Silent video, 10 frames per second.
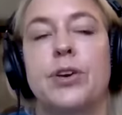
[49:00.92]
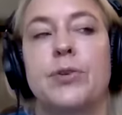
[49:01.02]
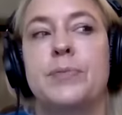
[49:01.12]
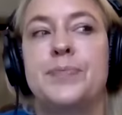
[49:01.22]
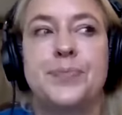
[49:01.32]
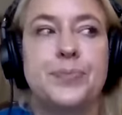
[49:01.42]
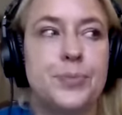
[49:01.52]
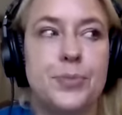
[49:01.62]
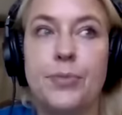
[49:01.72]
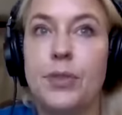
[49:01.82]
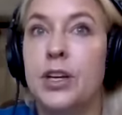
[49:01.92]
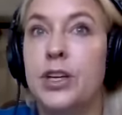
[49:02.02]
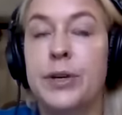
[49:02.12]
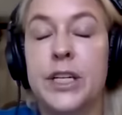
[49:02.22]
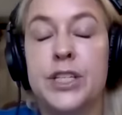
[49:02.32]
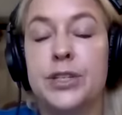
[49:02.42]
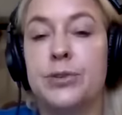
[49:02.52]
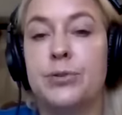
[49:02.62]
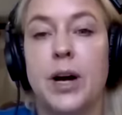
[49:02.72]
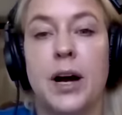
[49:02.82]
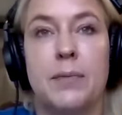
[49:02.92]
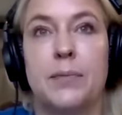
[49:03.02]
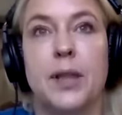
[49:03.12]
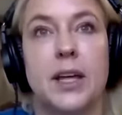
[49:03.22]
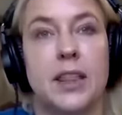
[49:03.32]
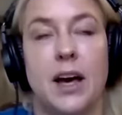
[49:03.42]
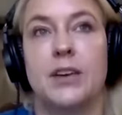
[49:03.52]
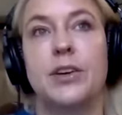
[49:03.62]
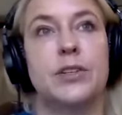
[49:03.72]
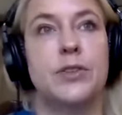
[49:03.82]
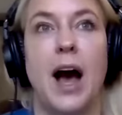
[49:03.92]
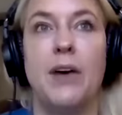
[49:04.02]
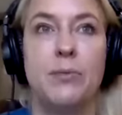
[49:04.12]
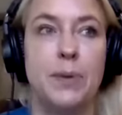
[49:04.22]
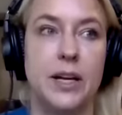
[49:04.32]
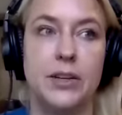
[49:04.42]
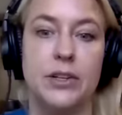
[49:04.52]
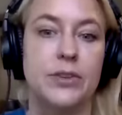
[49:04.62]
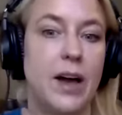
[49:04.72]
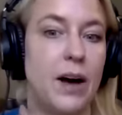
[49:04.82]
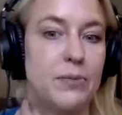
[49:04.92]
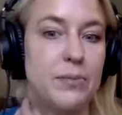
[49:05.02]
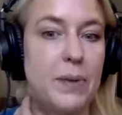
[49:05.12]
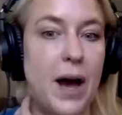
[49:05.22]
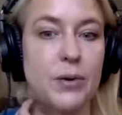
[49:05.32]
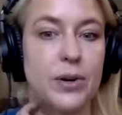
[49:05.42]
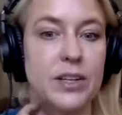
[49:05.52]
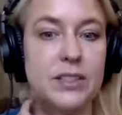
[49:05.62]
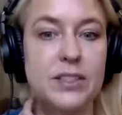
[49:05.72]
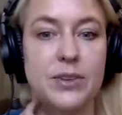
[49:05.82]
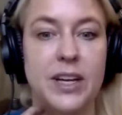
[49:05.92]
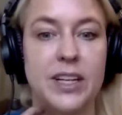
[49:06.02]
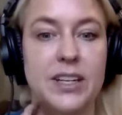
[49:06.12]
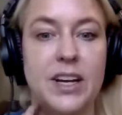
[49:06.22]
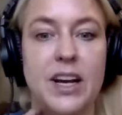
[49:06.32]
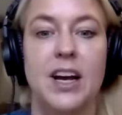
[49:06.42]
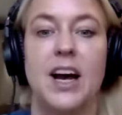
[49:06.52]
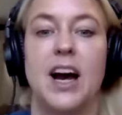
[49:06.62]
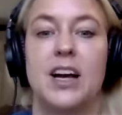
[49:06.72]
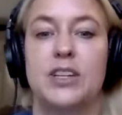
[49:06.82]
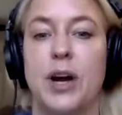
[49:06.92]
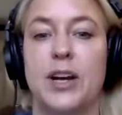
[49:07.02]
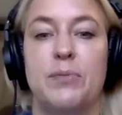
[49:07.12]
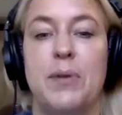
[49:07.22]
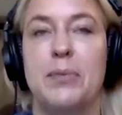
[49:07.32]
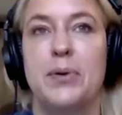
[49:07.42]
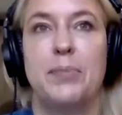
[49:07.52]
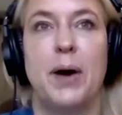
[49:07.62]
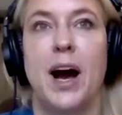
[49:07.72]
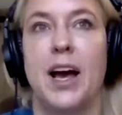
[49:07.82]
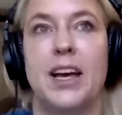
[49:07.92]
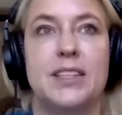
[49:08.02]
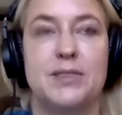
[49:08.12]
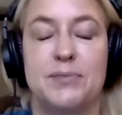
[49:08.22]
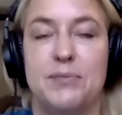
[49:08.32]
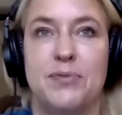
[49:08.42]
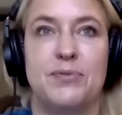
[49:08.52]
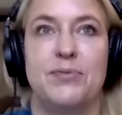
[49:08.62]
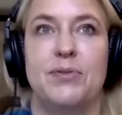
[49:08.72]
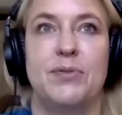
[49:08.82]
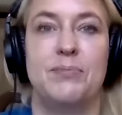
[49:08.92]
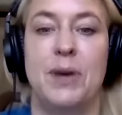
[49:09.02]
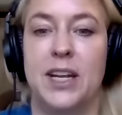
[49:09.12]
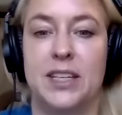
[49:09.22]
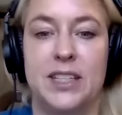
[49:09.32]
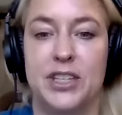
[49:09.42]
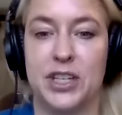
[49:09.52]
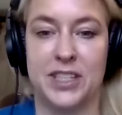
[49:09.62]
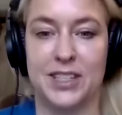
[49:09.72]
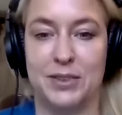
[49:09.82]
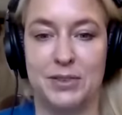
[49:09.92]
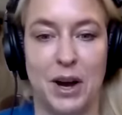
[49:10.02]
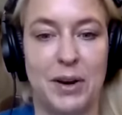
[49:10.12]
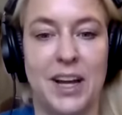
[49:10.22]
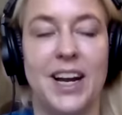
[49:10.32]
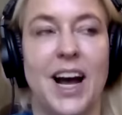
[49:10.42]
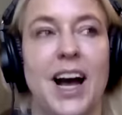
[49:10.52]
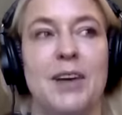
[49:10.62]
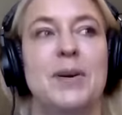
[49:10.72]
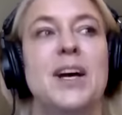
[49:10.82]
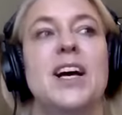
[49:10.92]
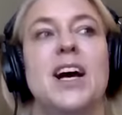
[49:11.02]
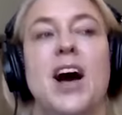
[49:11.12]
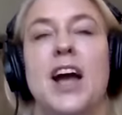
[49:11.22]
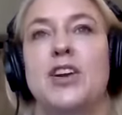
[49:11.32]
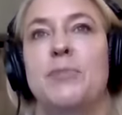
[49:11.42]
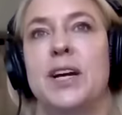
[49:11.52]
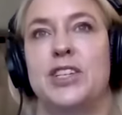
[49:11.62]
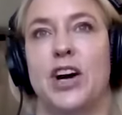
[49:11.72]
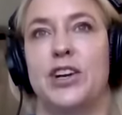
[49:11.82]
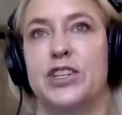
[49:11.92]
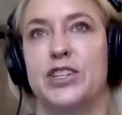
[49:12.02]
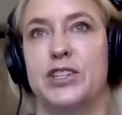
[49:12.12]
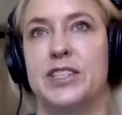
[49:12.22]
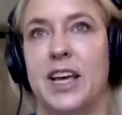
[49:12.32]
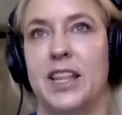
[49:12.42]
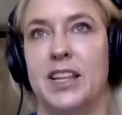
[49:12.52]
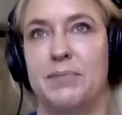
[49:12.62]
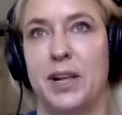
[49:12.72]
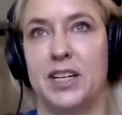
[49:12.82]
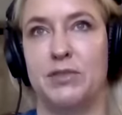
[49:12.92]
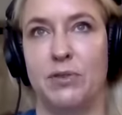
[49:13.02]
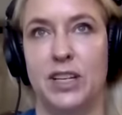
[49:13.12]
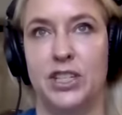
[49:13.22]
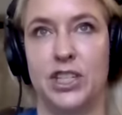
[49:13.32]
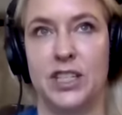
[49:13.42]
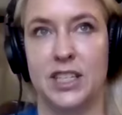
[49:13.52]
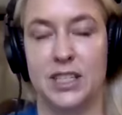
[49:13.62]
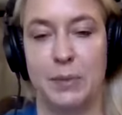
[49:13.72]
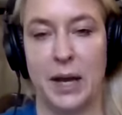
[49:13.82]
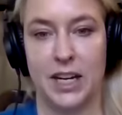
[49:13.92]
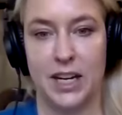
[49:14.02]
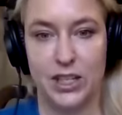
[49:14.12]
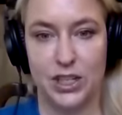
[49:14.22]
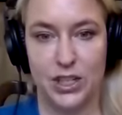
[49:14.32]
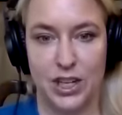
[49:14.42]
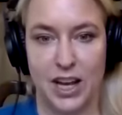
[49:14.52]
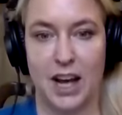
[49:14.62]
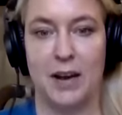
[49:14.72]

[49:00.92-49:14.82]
for you, you can do like that. You can do the alphabet. You can do the alphabet backwards. You can try to remember pi as many digits as you know it. I know my daughter, she'll say the Pledge of Allegiance in Spanish